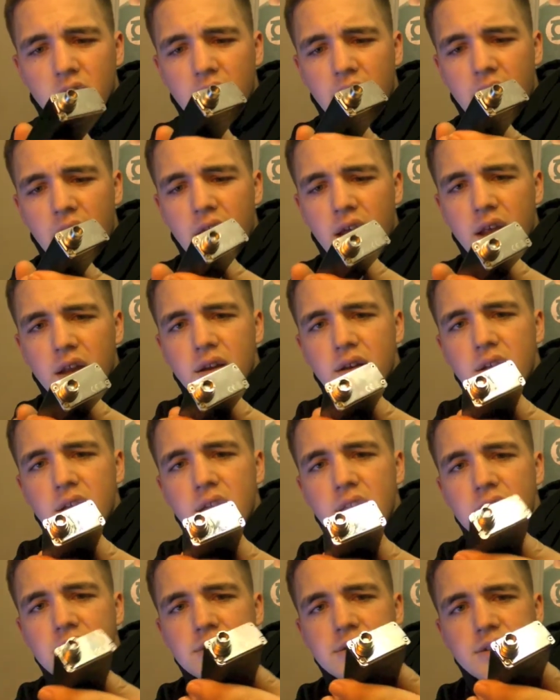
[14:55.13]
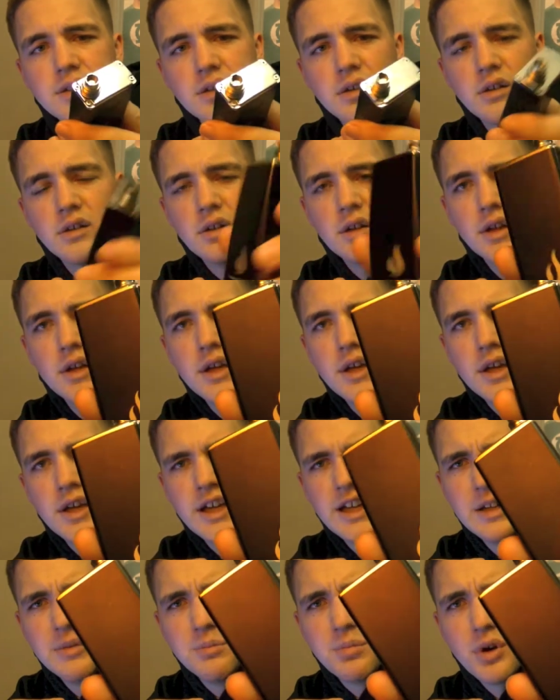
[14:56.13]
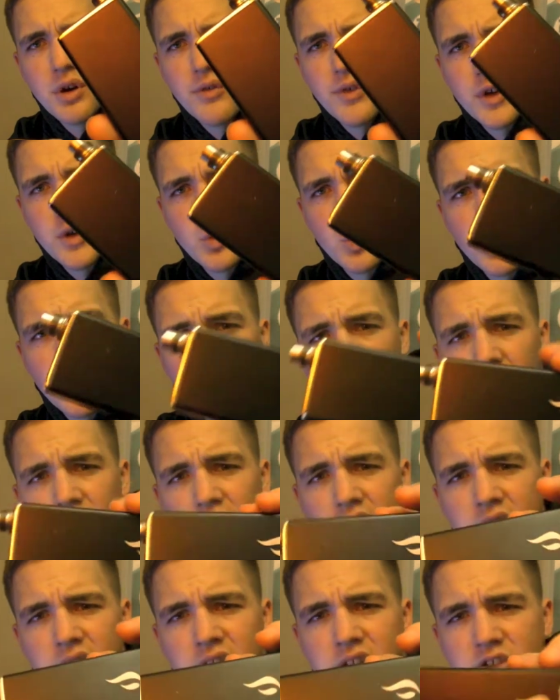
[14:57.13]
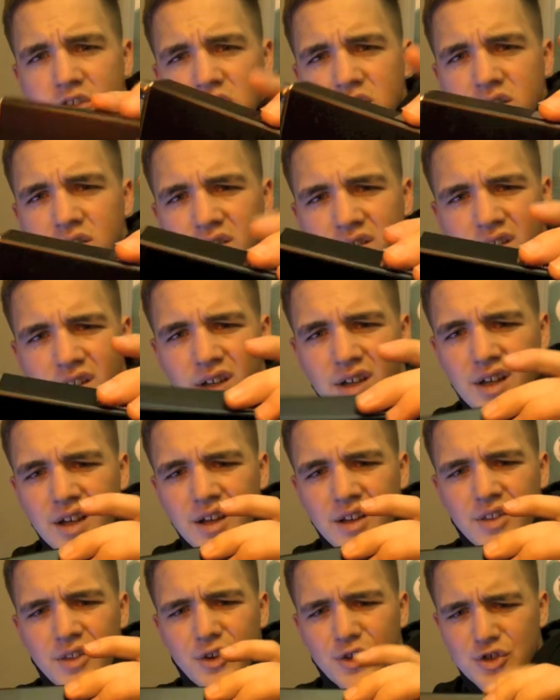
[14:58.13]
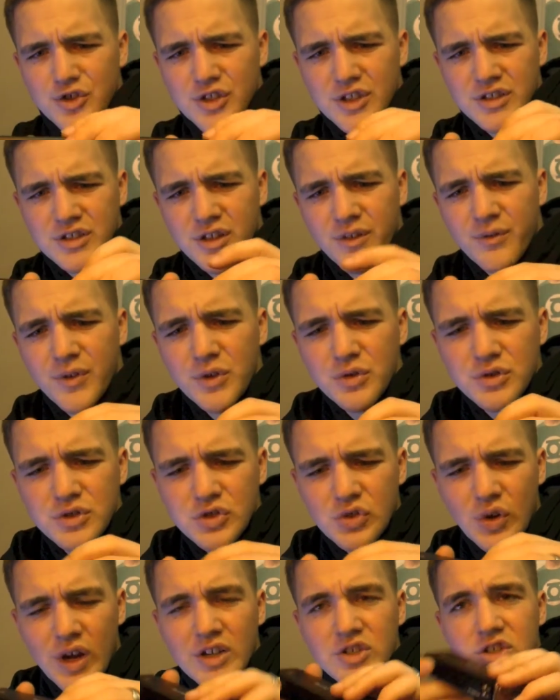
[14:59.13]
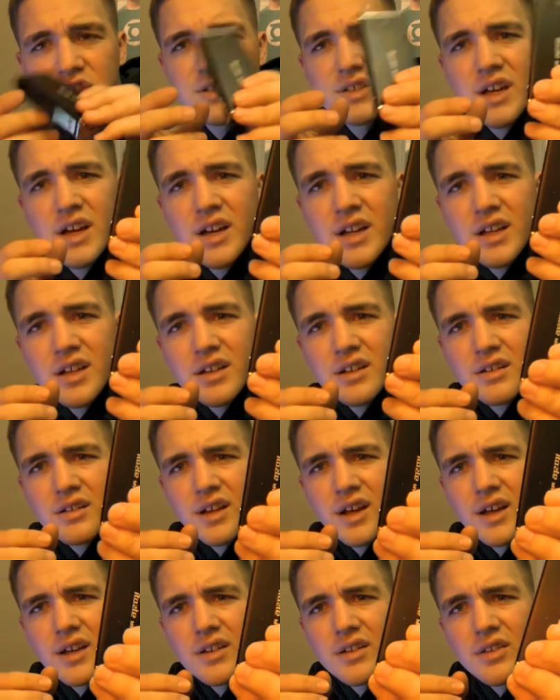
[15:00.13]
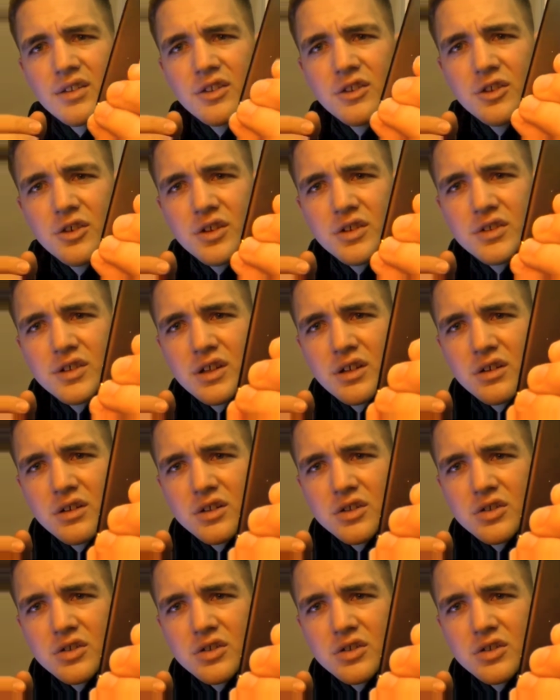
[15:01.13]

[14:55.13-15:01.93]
and it's still in perfect working condition. There's just a few scratches on it. Like, you can see a little